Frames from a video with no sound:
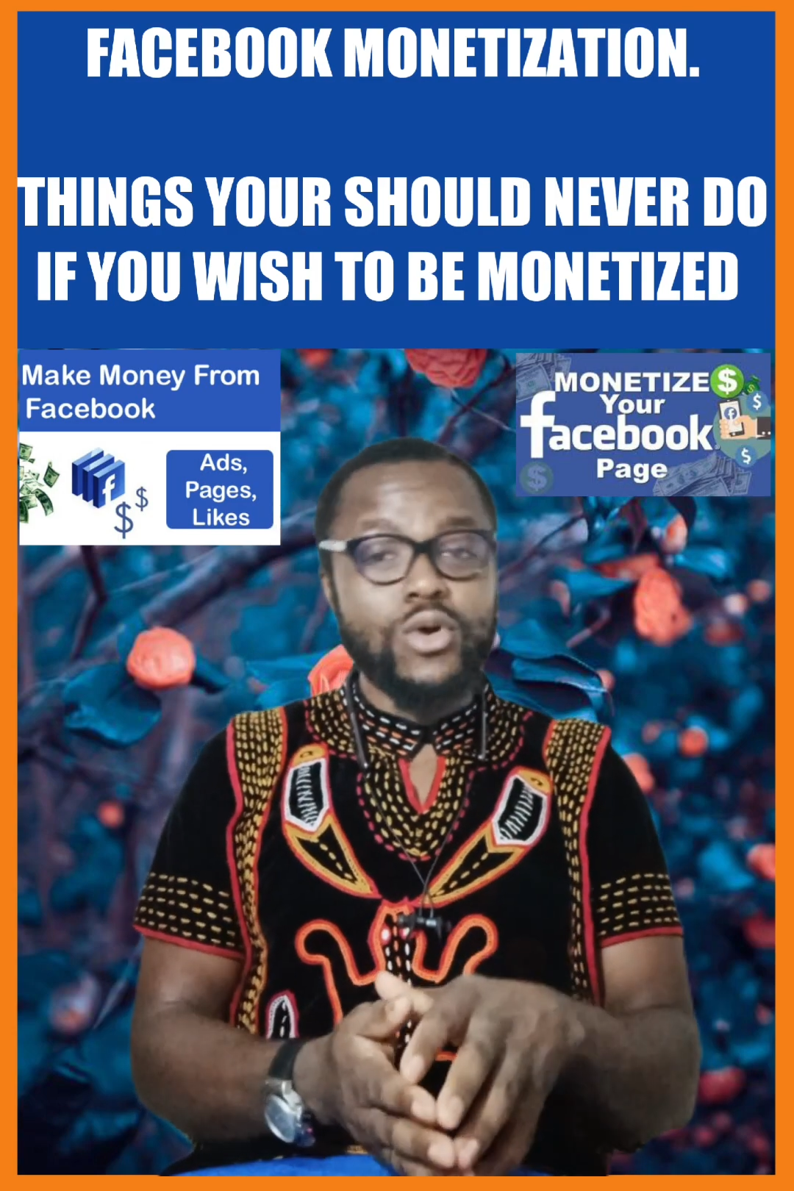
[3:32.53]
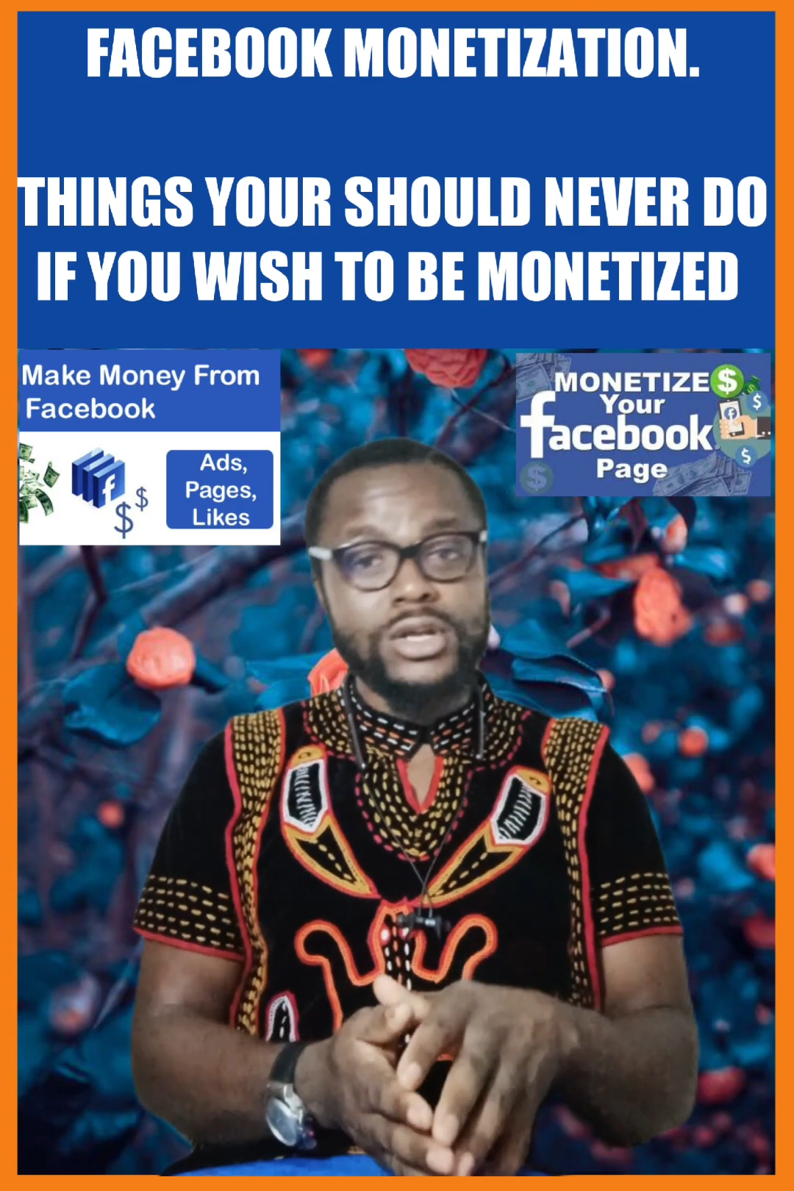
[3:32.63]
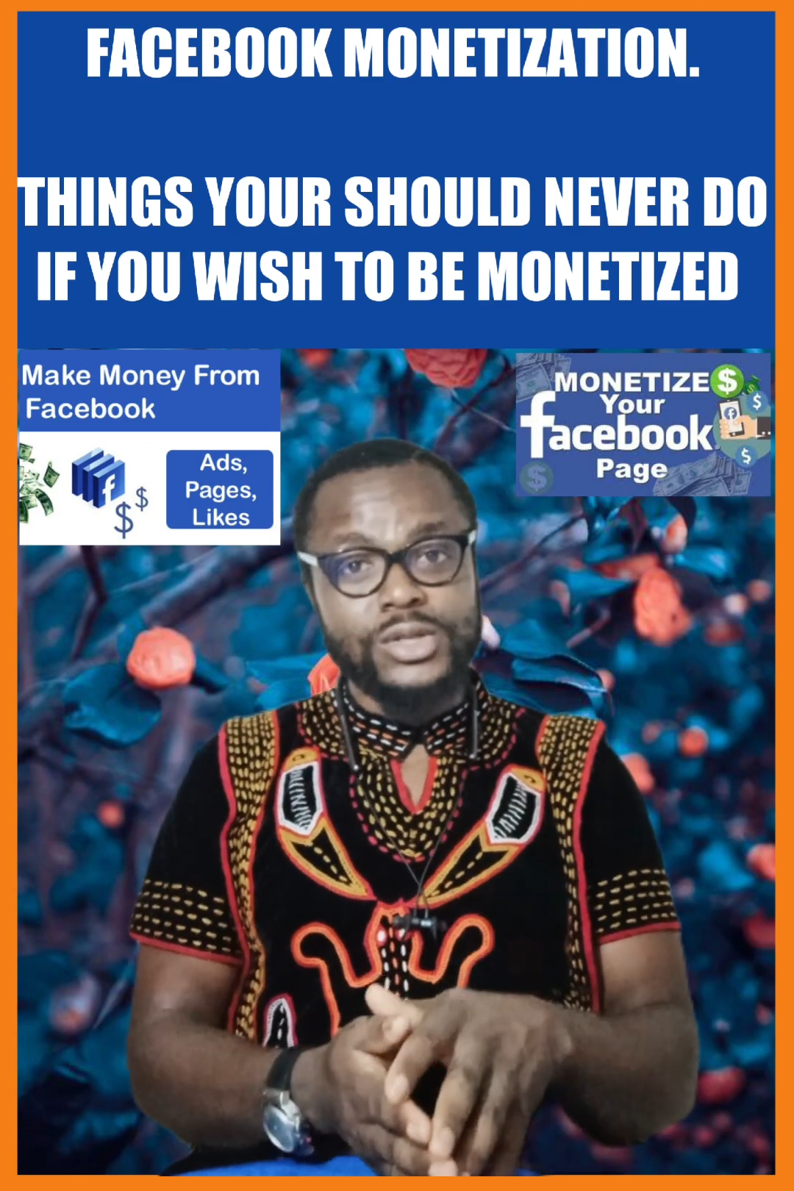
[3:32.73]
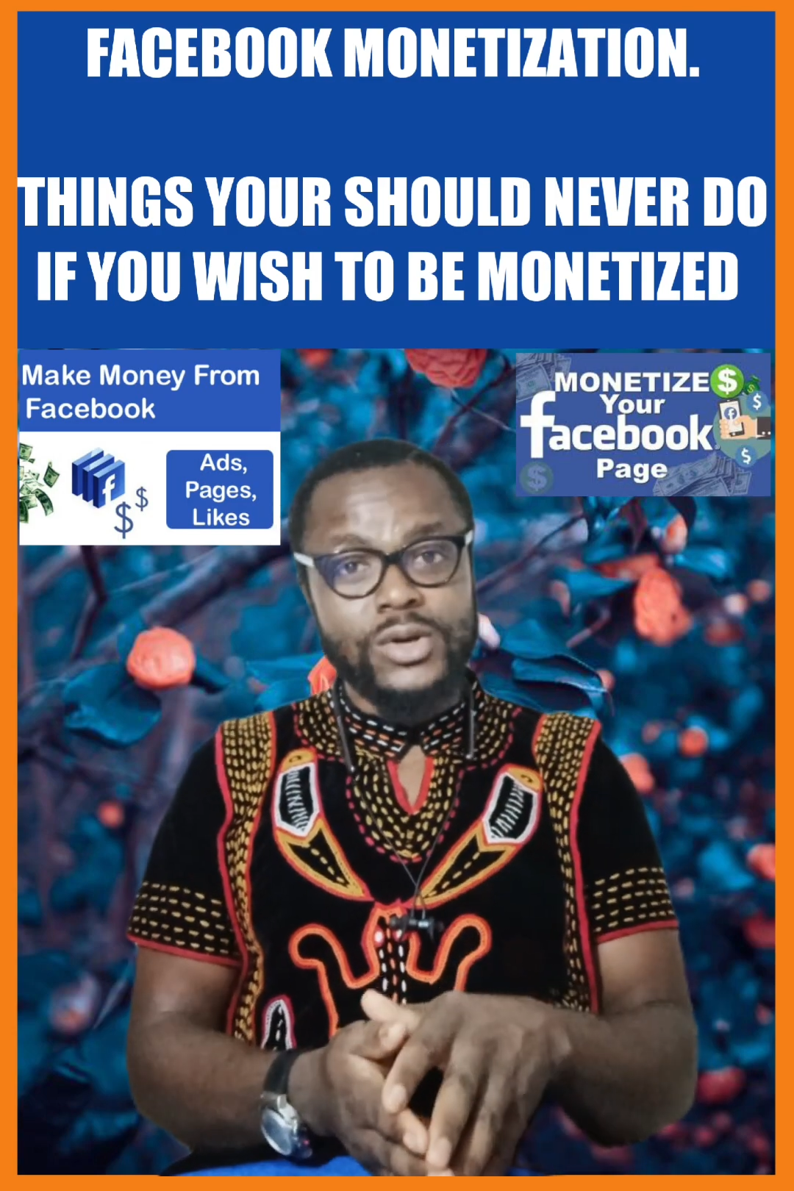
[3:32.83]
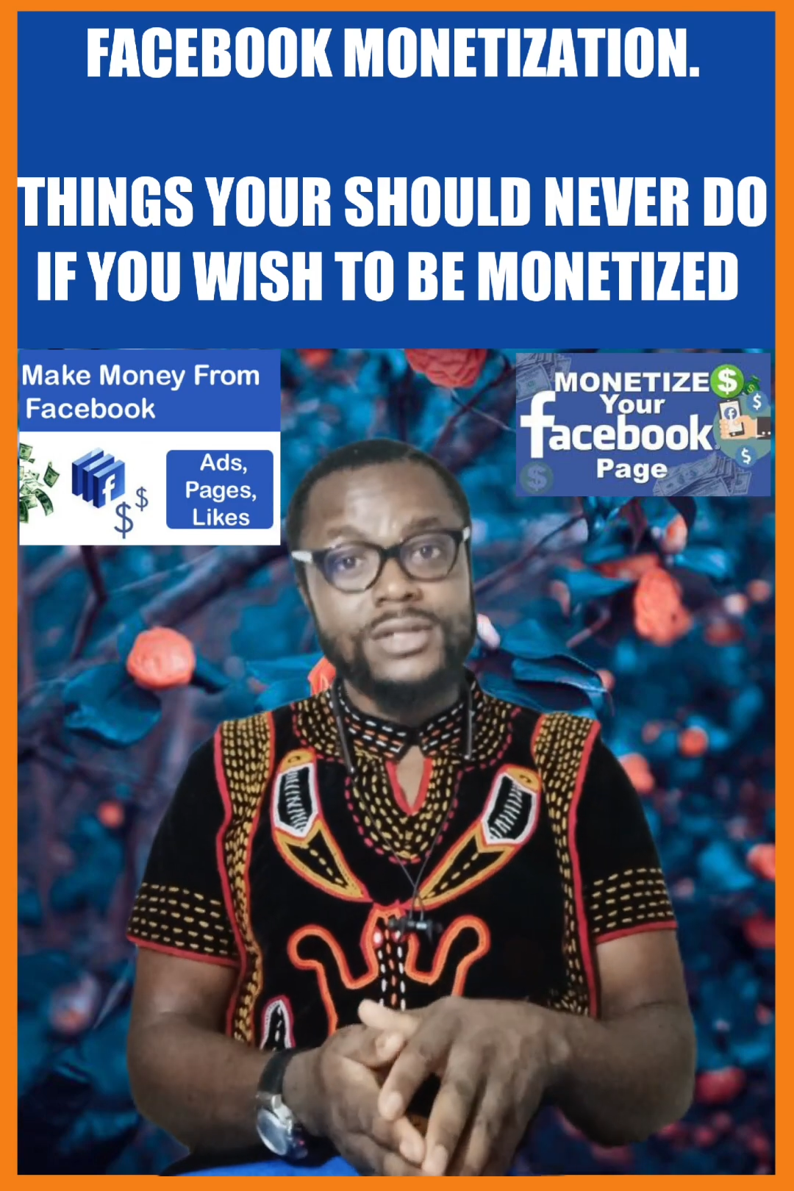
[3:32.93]

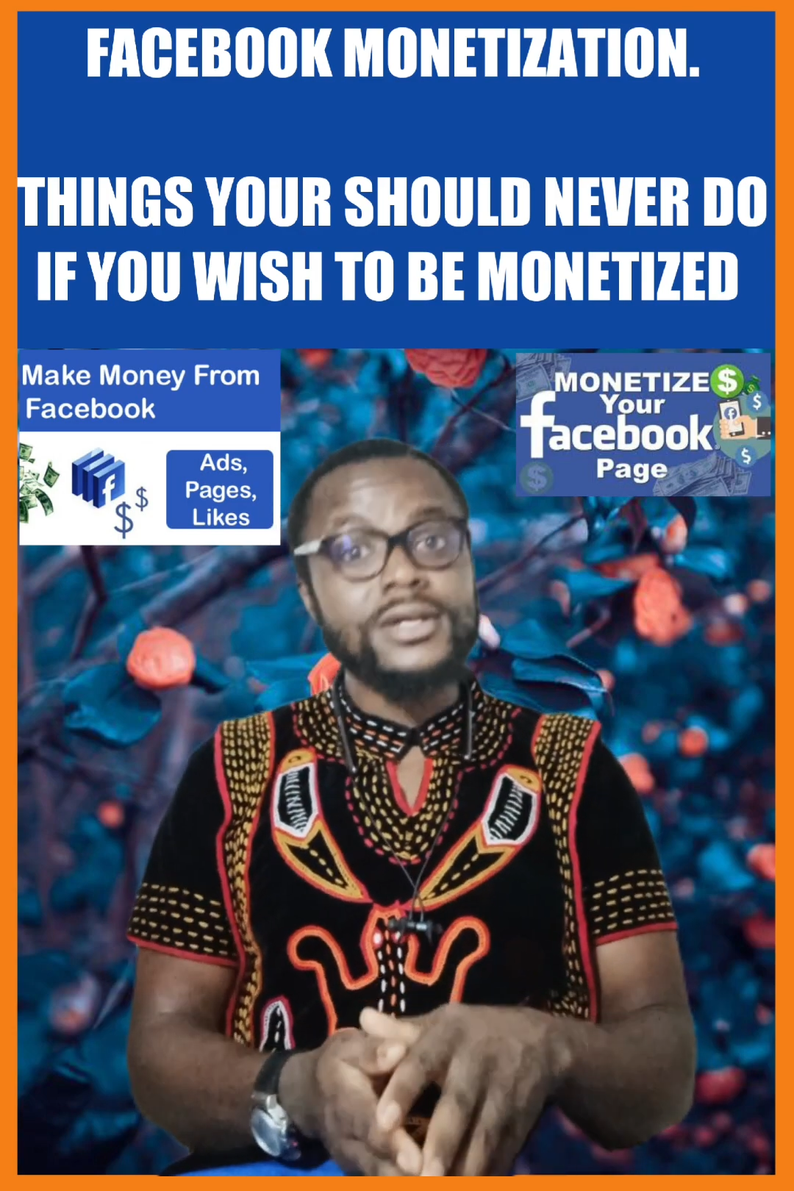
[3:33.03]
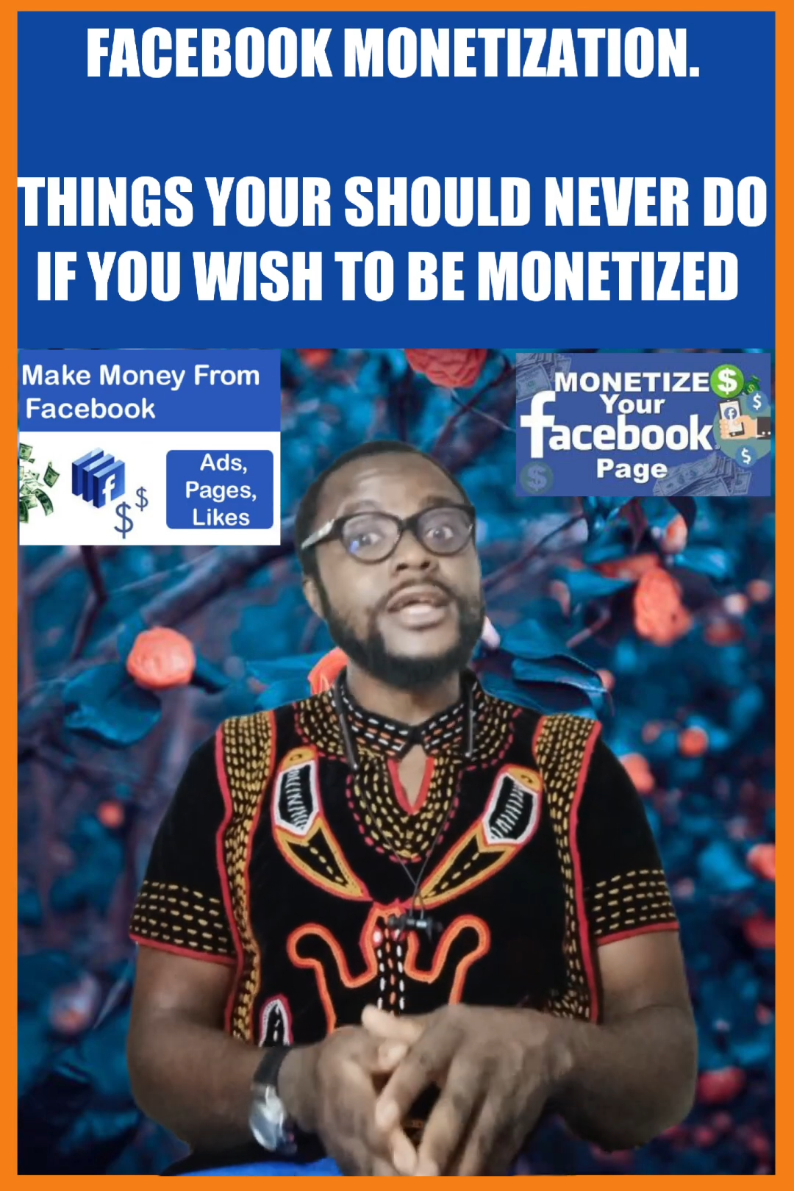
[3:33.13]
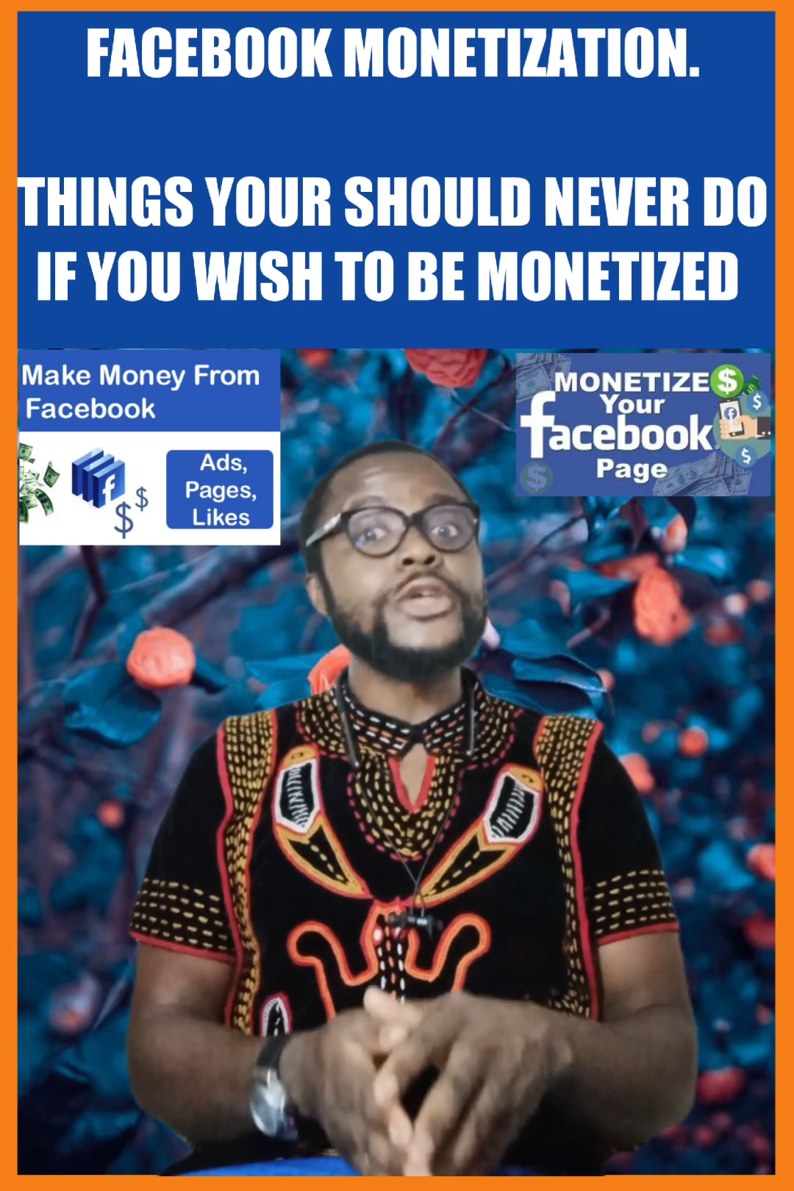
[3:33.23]
works on,